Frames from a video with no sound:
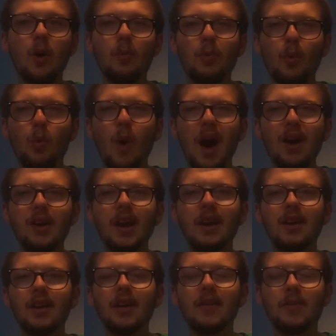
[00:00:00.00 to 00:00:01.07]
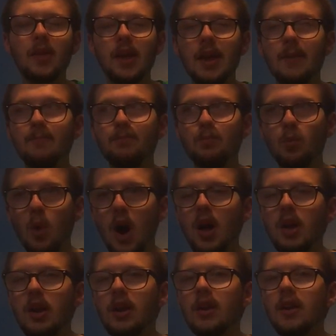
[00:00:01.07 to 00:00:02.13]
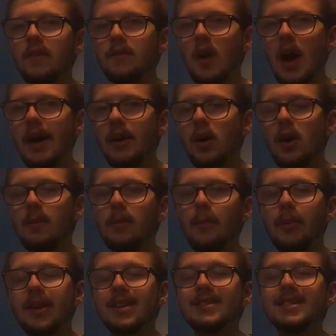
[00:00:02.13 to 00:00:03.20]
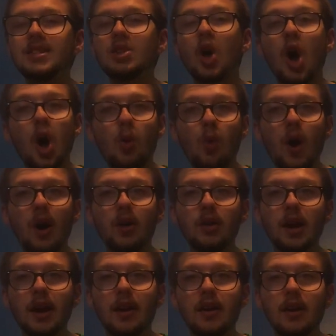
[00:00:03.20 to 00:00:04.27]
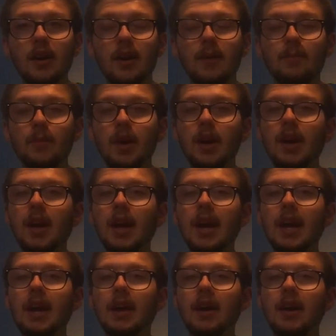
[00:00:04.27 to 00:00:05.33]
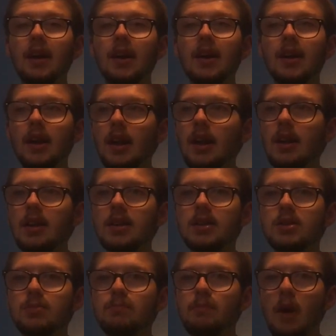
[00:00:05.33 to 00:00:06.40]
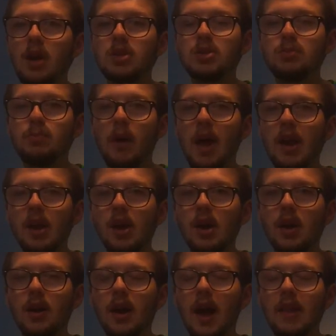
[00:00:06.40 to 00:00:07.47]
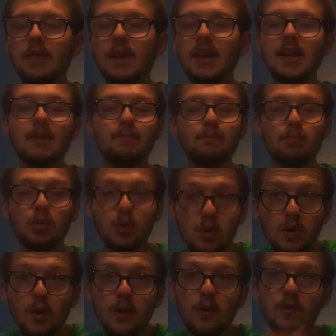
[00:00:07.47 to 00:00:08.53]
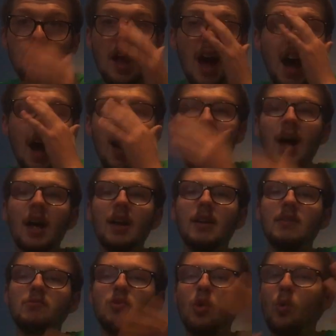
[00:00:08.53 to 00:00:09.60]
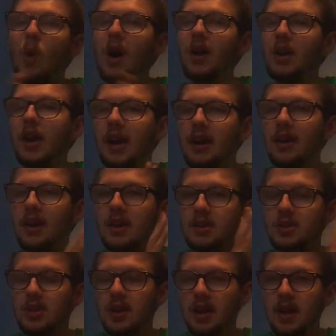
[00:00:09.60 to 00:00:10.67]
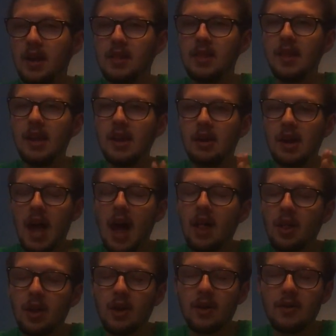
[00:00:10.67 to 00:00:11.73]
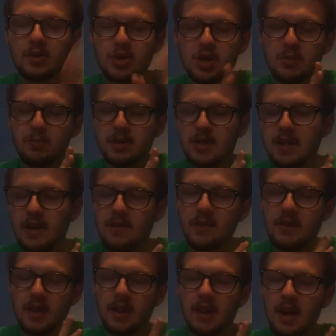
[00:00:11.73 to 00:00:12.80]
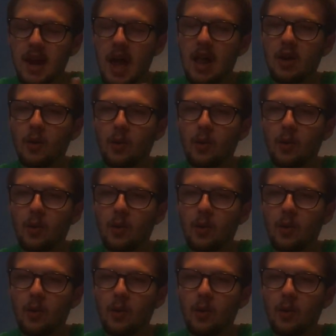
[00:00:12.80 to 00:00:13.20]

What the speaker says: wild area of the Isle of Armor, because it's all wild area, it is much better. I think it improved on the wild area in the Galar, just specifically the Galar